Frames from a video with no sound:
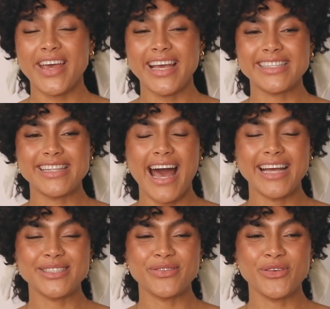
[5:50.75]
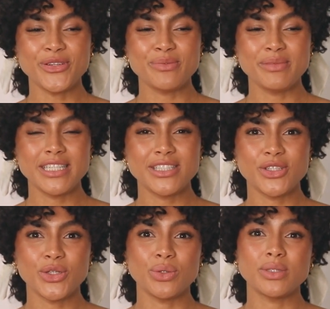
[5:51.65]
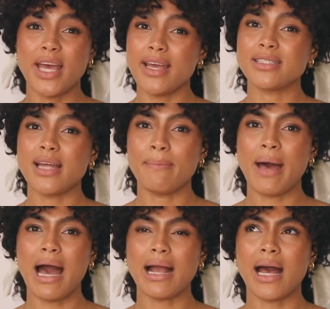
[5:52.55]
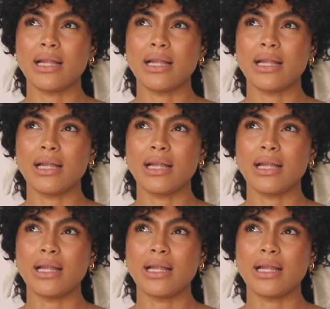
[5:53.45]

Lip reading: is that it's forced me to take a step back